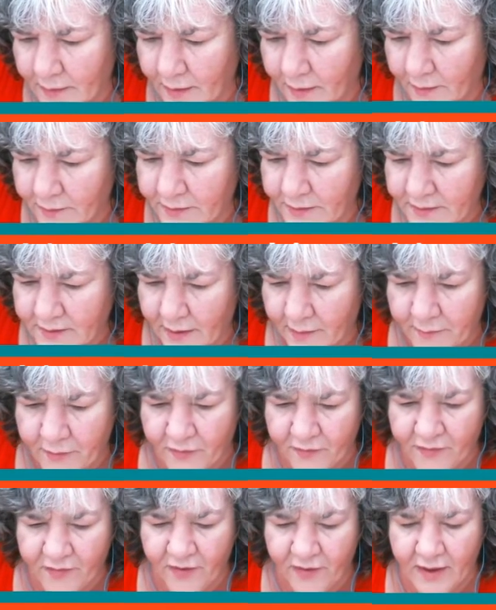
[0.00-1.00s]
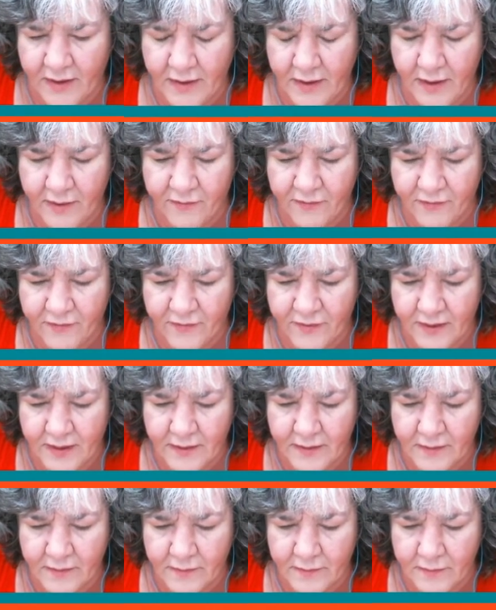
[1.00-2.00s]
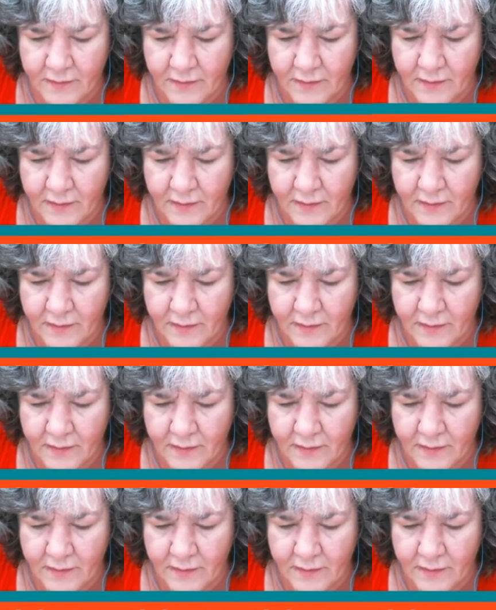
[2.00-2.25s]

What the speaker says: Oh, does Harbor Freight have flannel?